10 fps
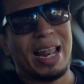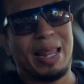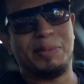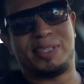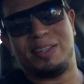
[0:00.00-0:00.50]

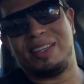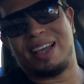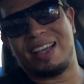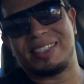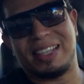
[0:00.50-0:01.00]
Let me tell you
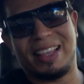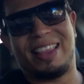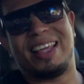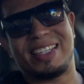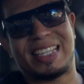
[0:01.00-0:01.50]
guys,
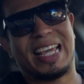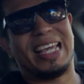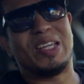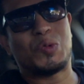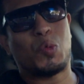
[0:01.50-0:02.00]
this
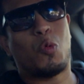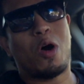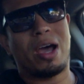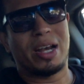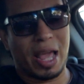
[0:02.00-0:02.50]
is
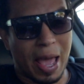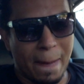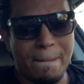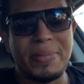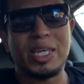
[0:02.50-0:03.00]
one
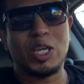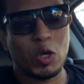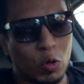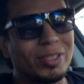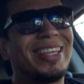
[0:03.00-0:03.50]

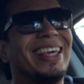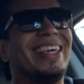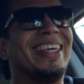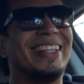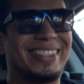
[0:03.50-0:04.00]

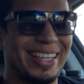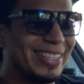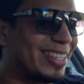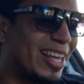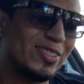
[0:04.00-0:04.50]
beauty.
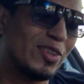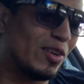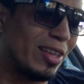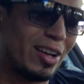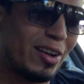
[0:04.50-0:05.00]
Since I
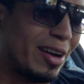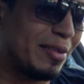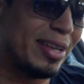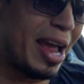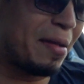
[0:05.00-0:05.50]
saw that car,
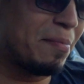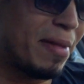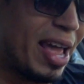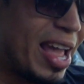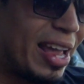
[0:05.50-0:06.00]
I was like,
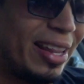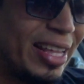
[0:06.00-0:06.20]
man,